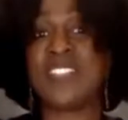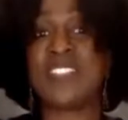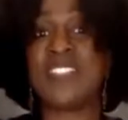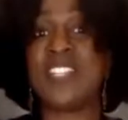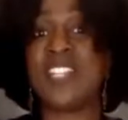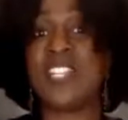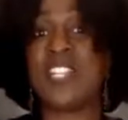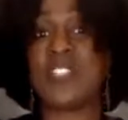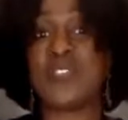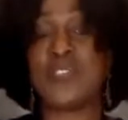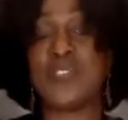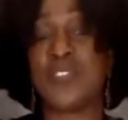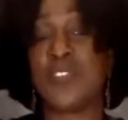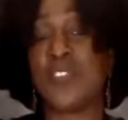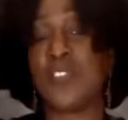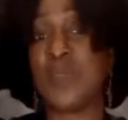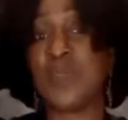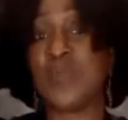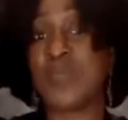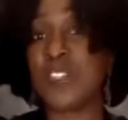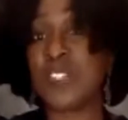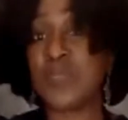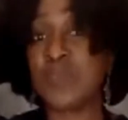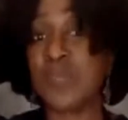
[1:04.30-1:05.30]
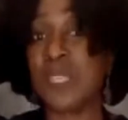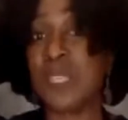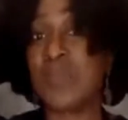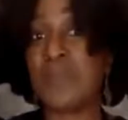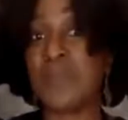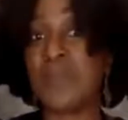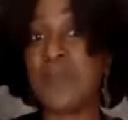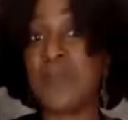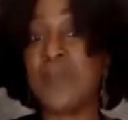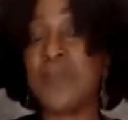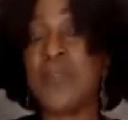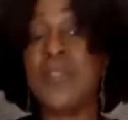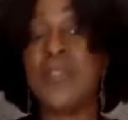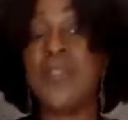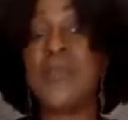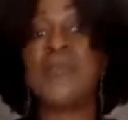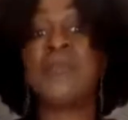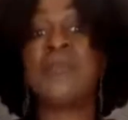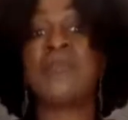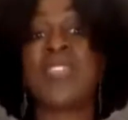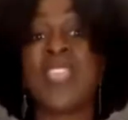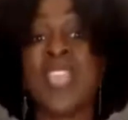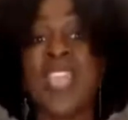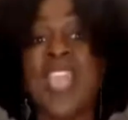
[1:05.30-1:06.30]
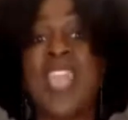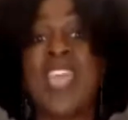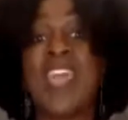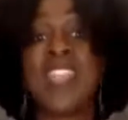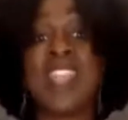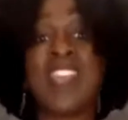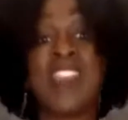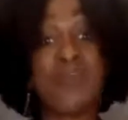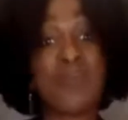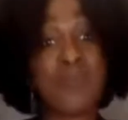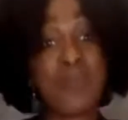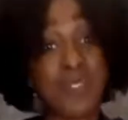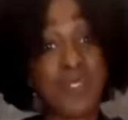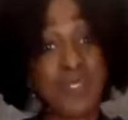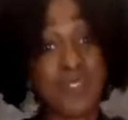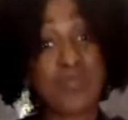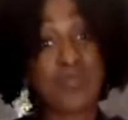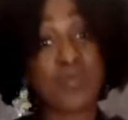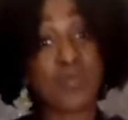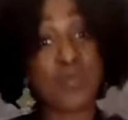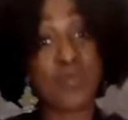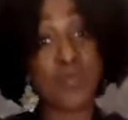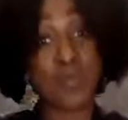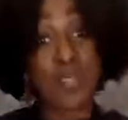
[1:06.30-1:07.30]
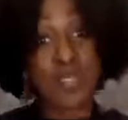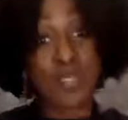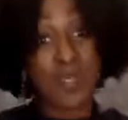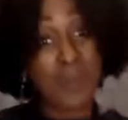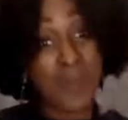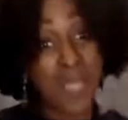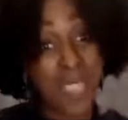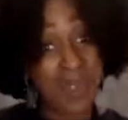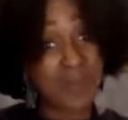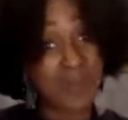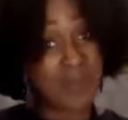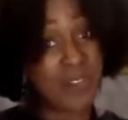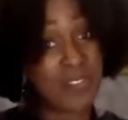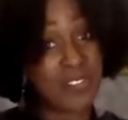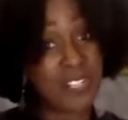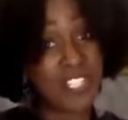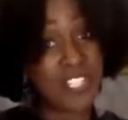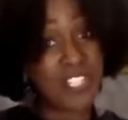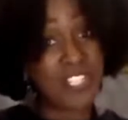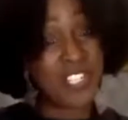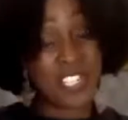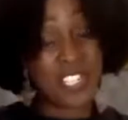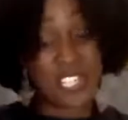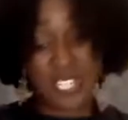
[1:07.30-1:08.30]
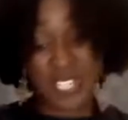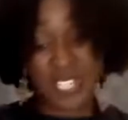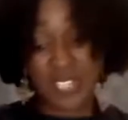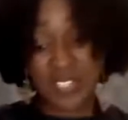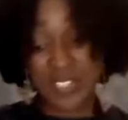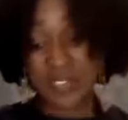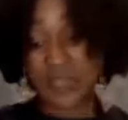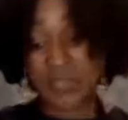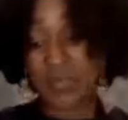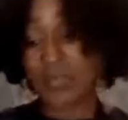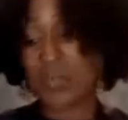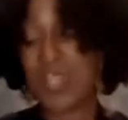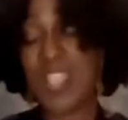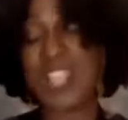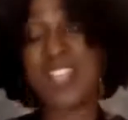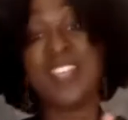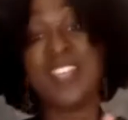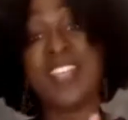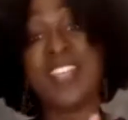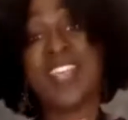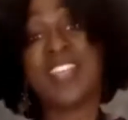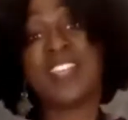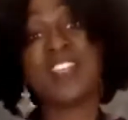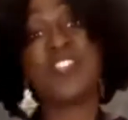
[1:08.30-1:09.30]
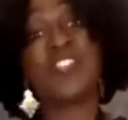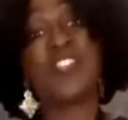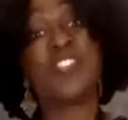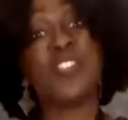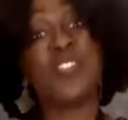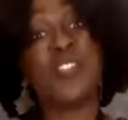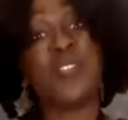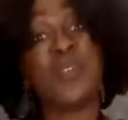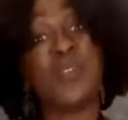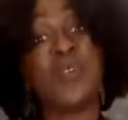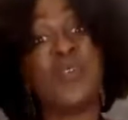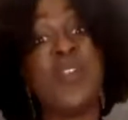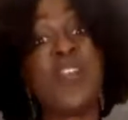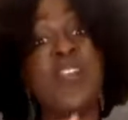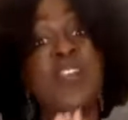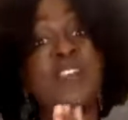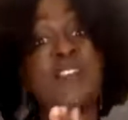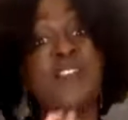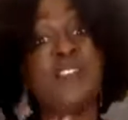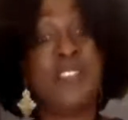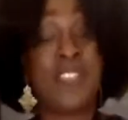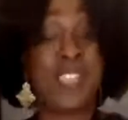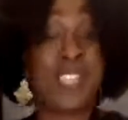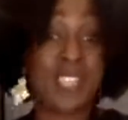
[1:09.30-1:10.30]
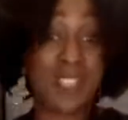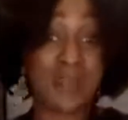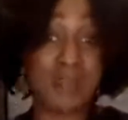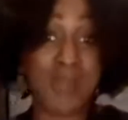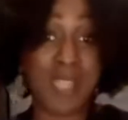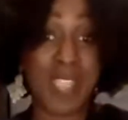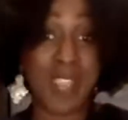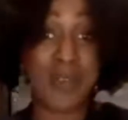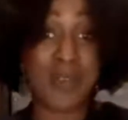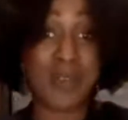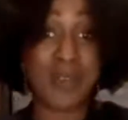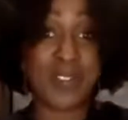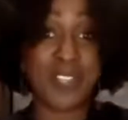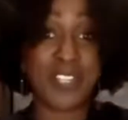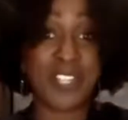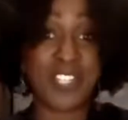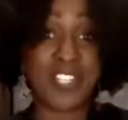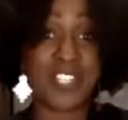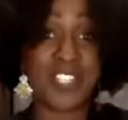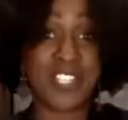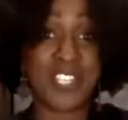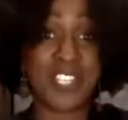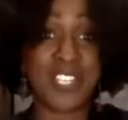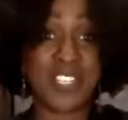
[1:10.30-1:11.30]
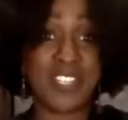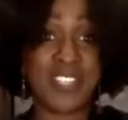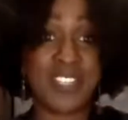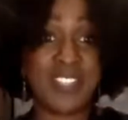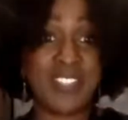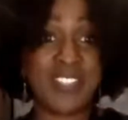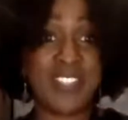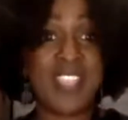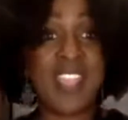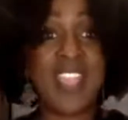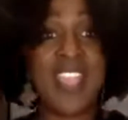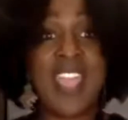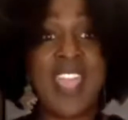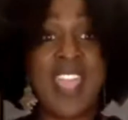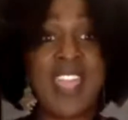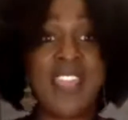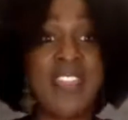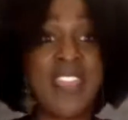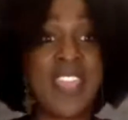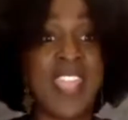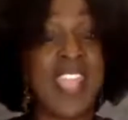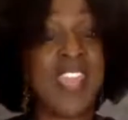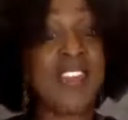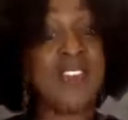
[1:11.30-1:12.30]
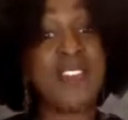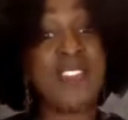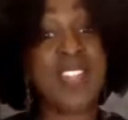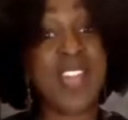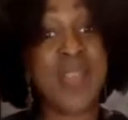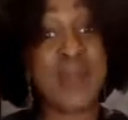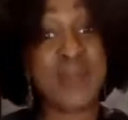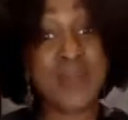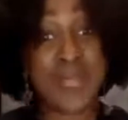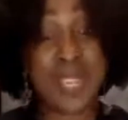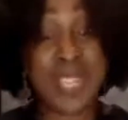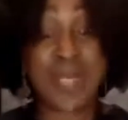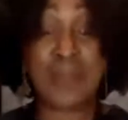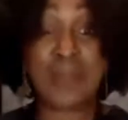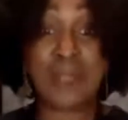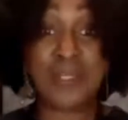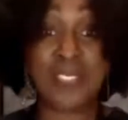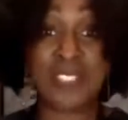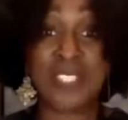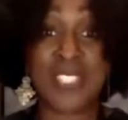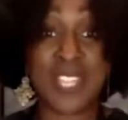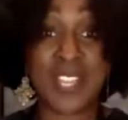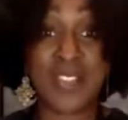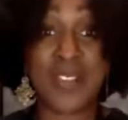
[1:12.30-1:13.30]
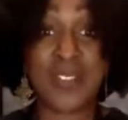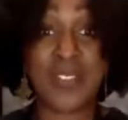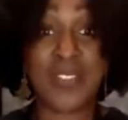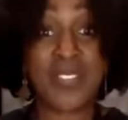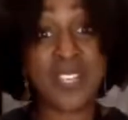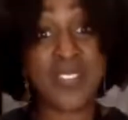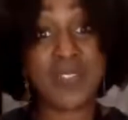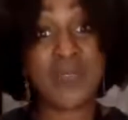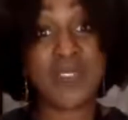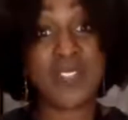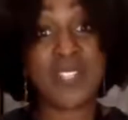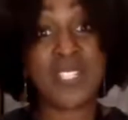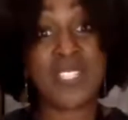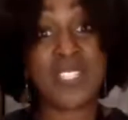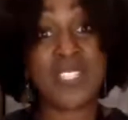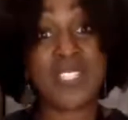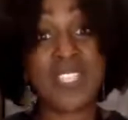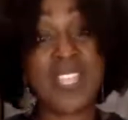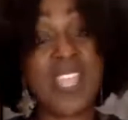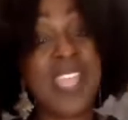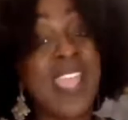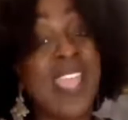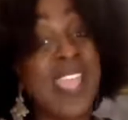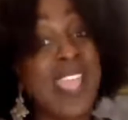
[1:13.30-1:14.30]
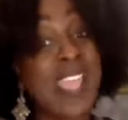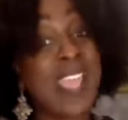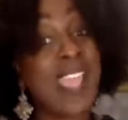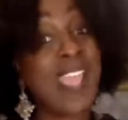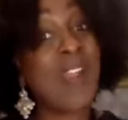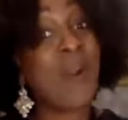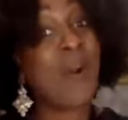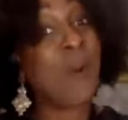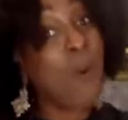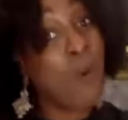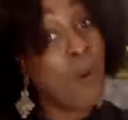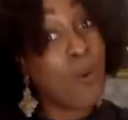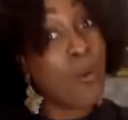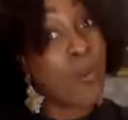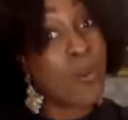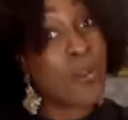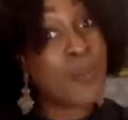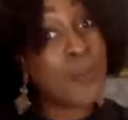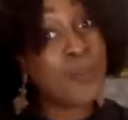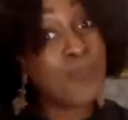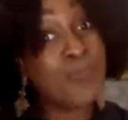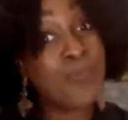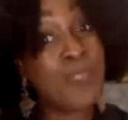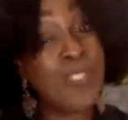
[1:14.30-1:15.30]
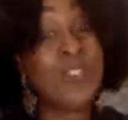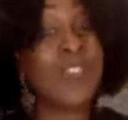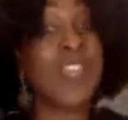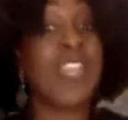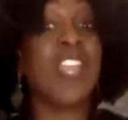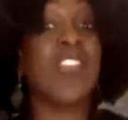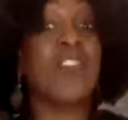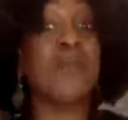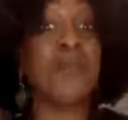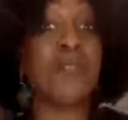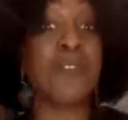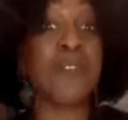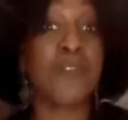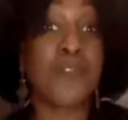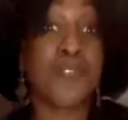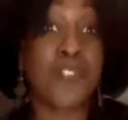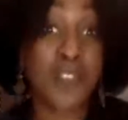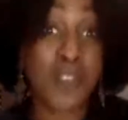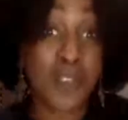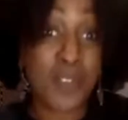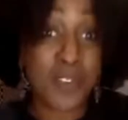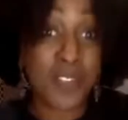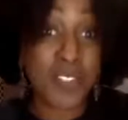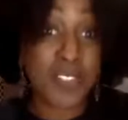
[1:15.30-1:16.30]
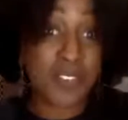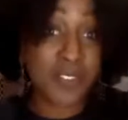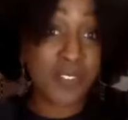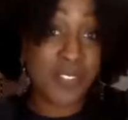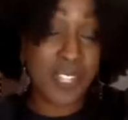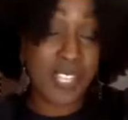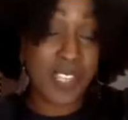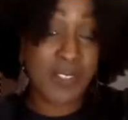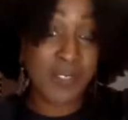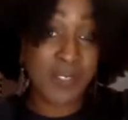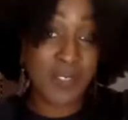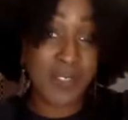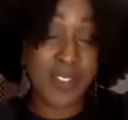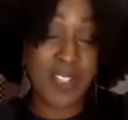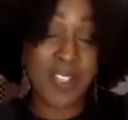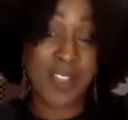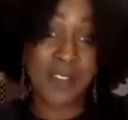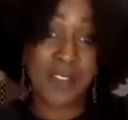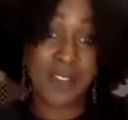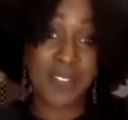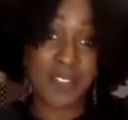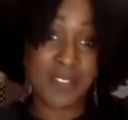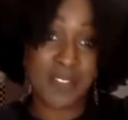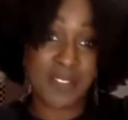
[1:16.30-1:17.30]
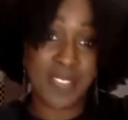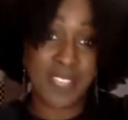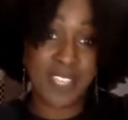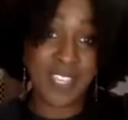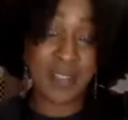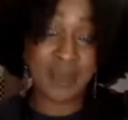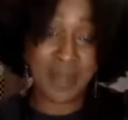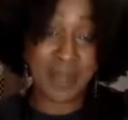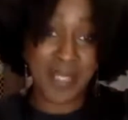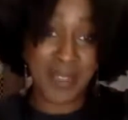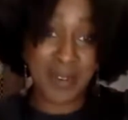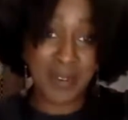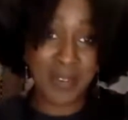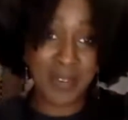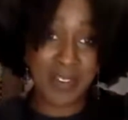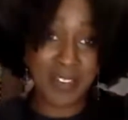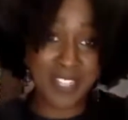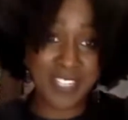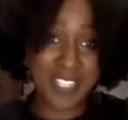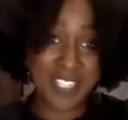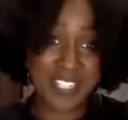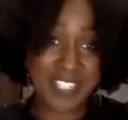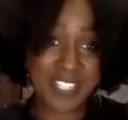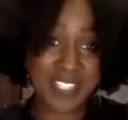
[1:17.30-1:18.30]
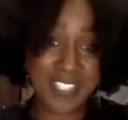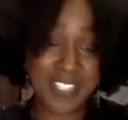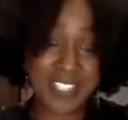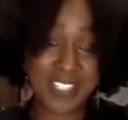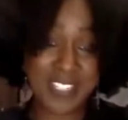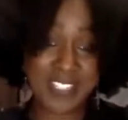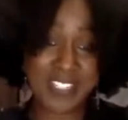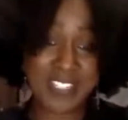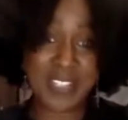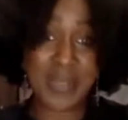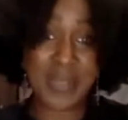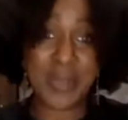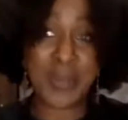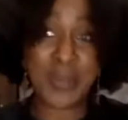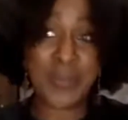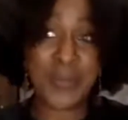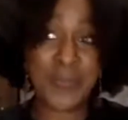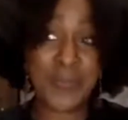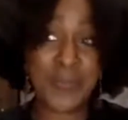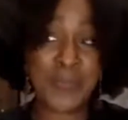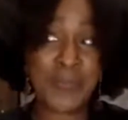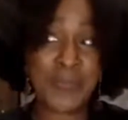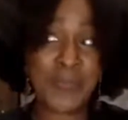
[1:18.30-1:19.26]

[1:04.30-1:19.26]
this dish for numerous people, and I put real macaroni and cheese right next to vegan macaroni and cheese, and they have not been able to tell the difference, or they have preferred the flavor of the vegan macaroni and cheese. So